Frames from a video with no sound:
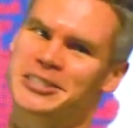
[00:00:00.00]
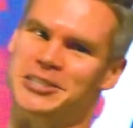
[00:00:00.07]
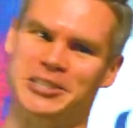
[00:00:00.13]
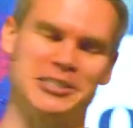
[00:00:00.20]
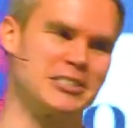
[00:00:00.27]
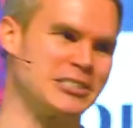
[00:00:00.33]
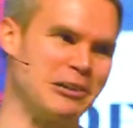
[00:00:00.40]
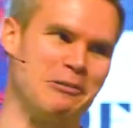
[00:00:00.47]

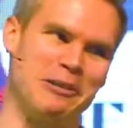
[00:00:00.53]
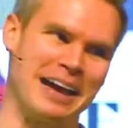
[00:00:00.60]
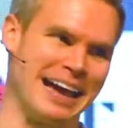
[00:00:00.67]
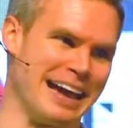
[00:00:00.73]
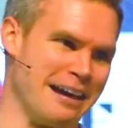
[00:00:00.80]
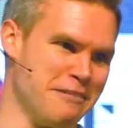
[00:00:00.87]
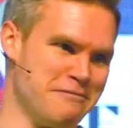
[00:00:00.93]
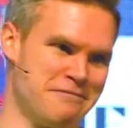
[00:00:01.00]
just don't
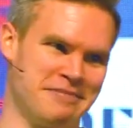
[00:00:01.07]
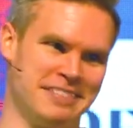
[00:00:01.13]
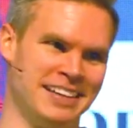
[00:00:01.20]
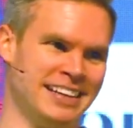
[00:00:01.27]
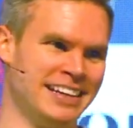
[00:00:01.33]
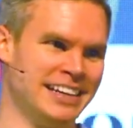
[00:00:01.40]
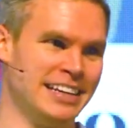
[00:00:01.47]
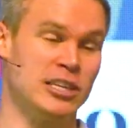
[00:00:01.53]
have.
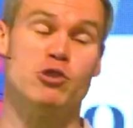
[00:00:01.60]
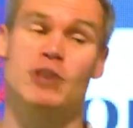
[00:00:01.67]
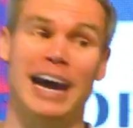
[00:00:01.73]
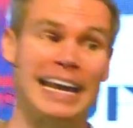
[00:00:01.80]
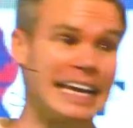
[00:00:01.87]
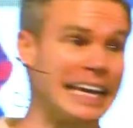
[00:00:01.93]
You got to